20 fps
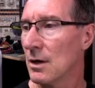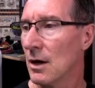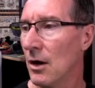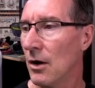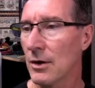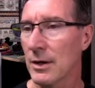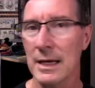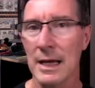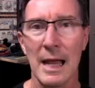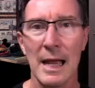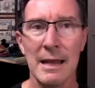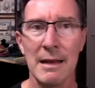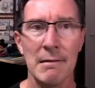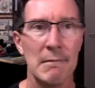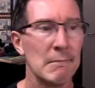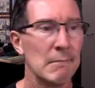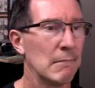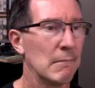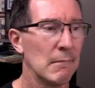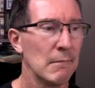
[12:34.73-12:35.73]
Okay.
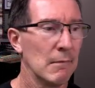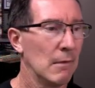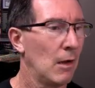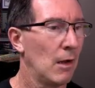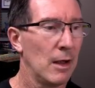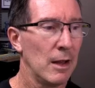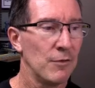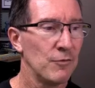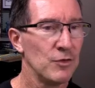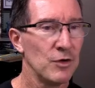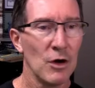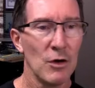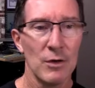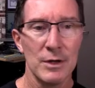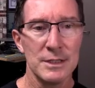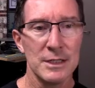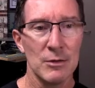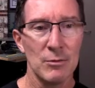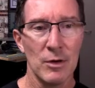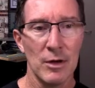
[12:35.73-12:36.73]
I have no
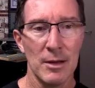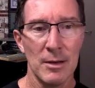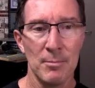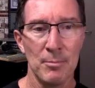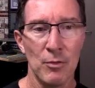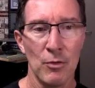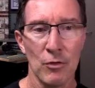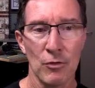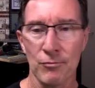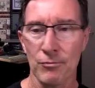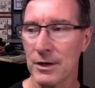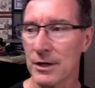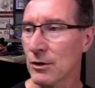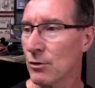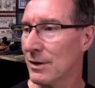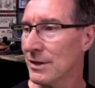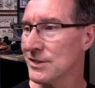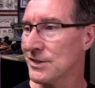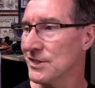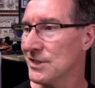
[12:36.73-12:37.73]
idea what import
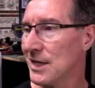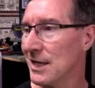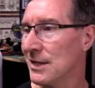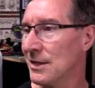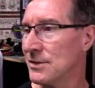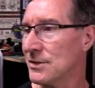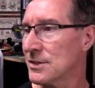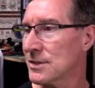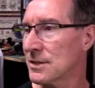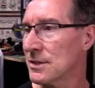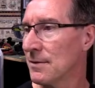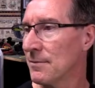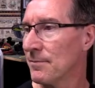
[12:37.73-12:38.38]
requests is.